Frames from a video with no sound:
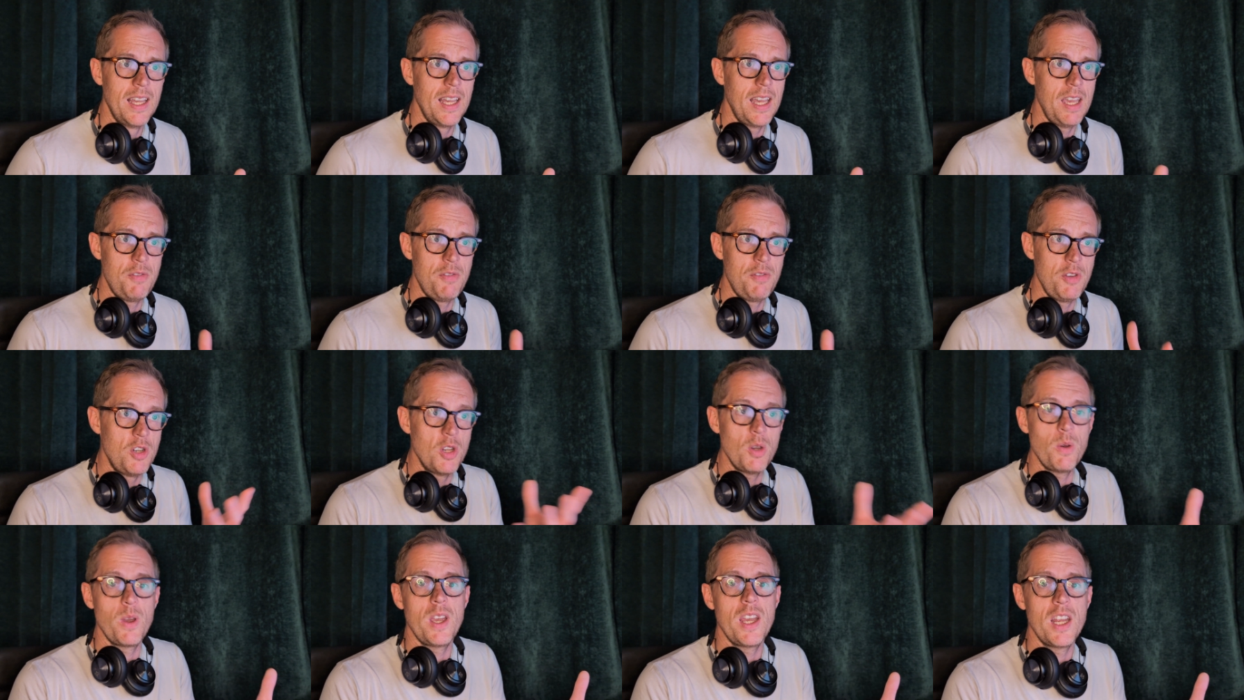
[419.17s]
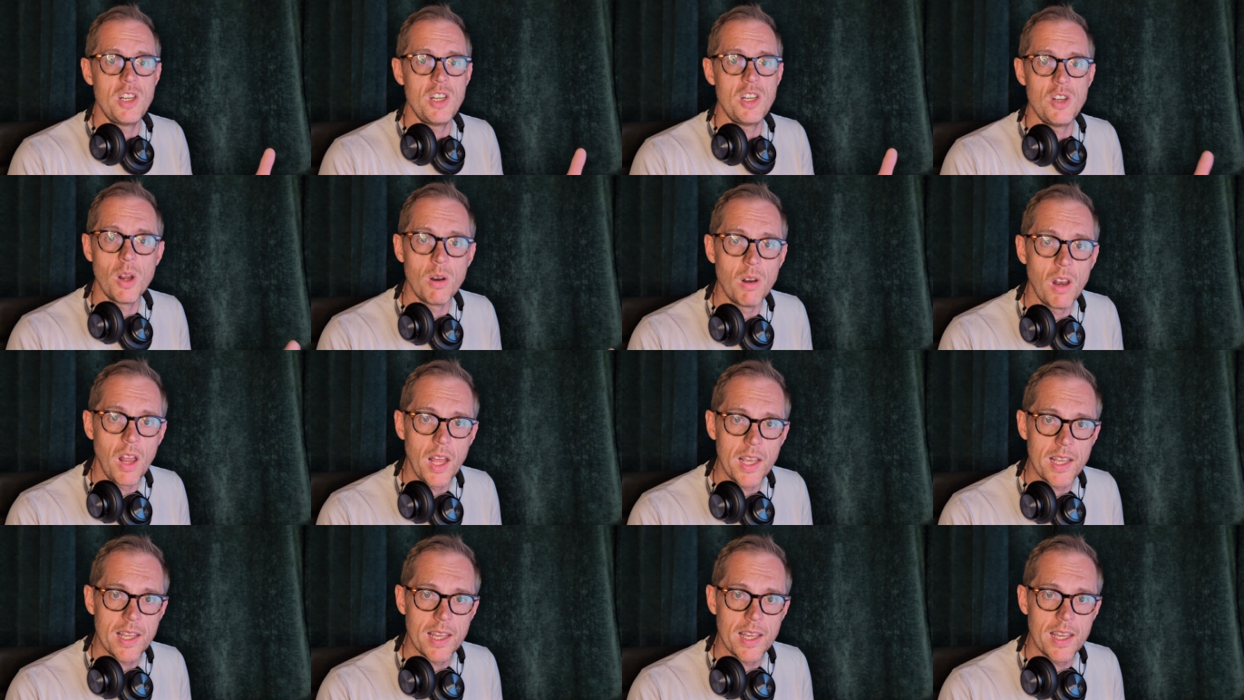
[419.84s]
if you do it and you don't
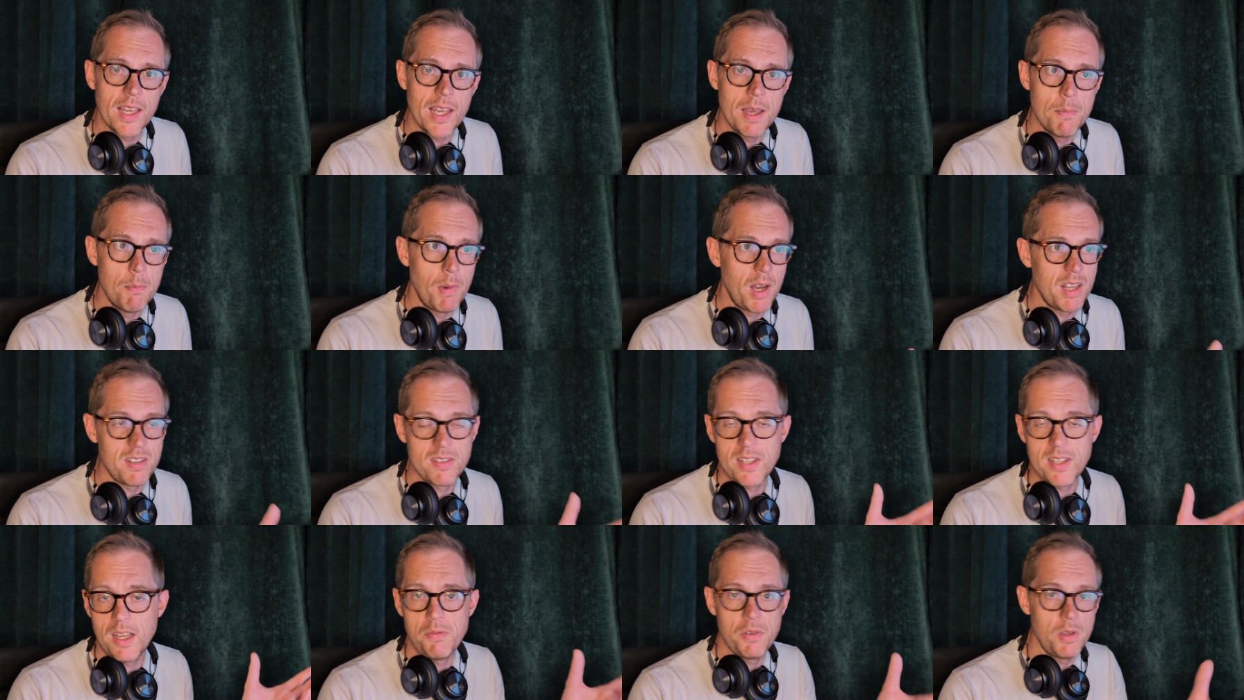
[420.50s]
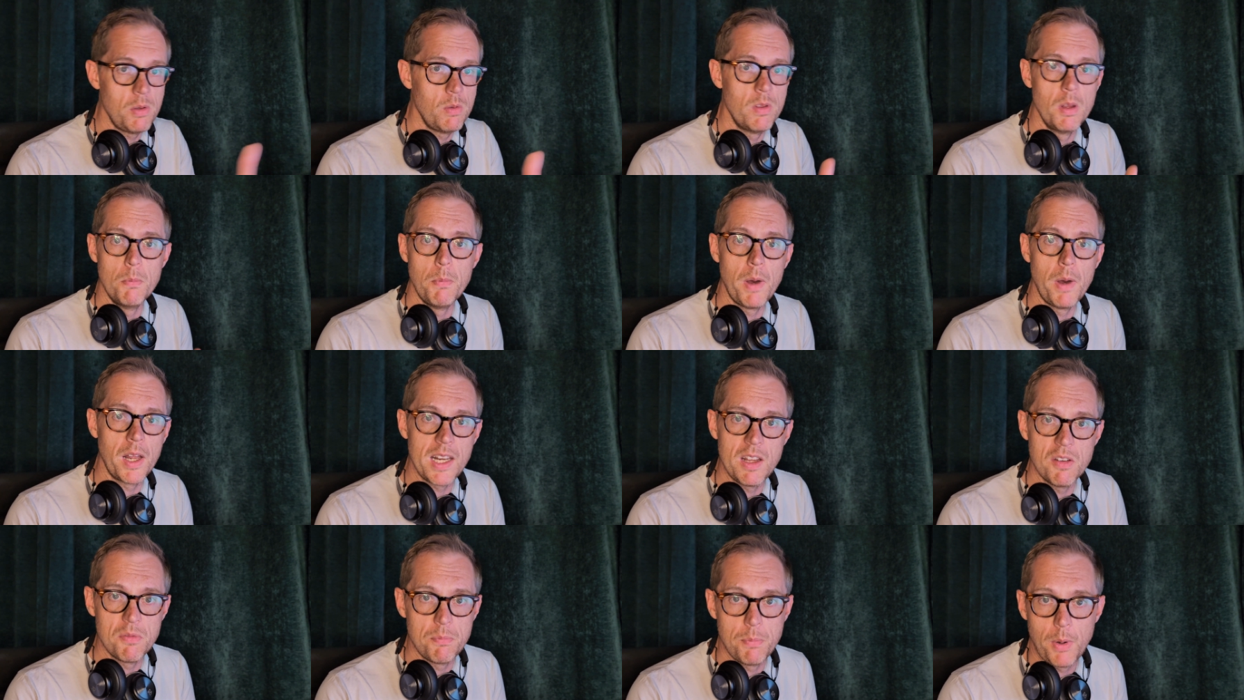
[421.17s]
like it, it might save you the
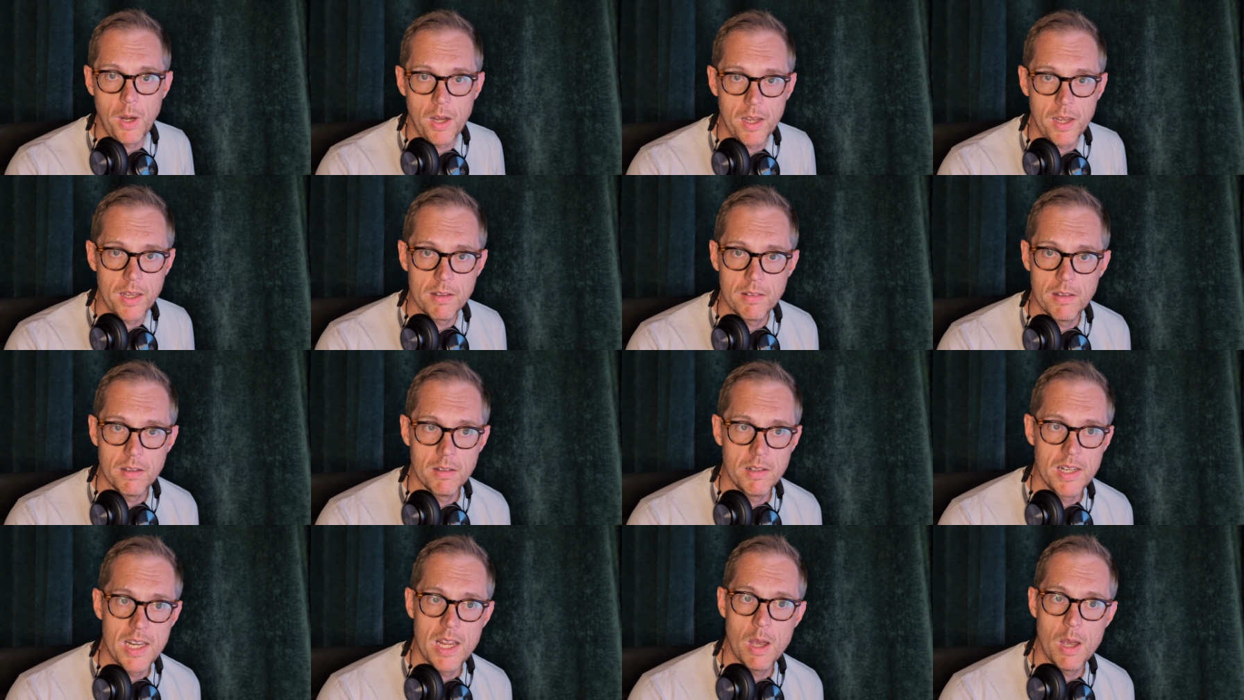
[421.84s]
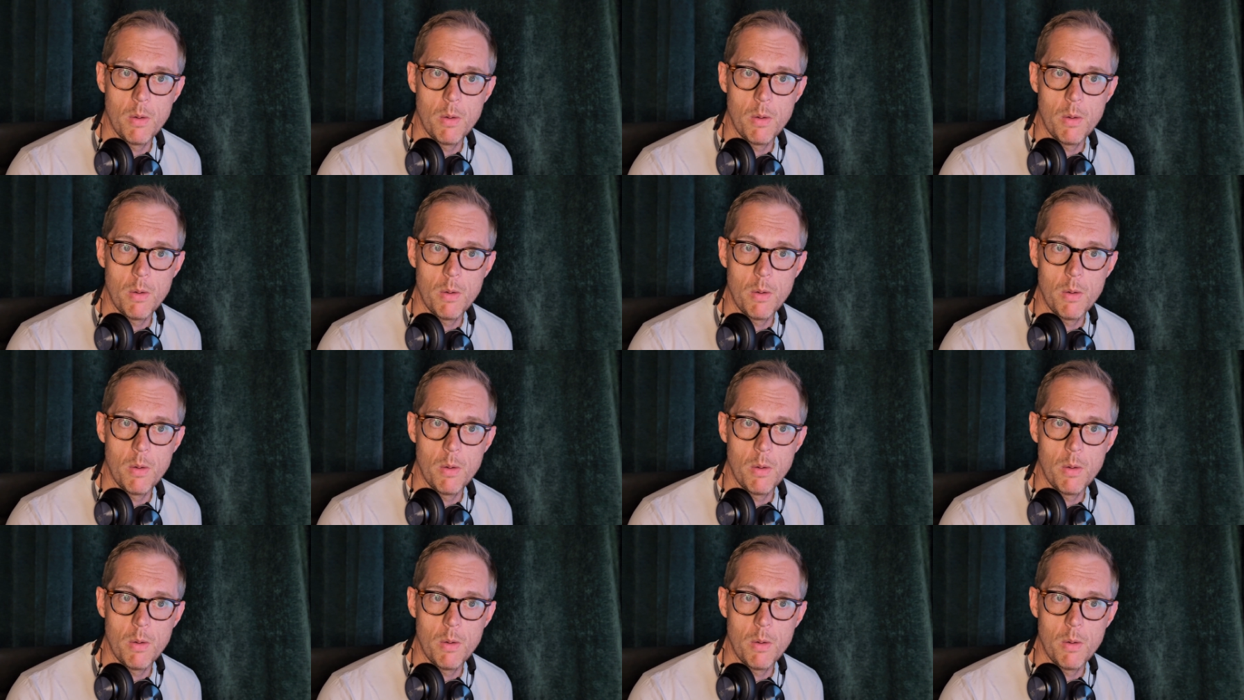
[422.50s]
money of buying the Neo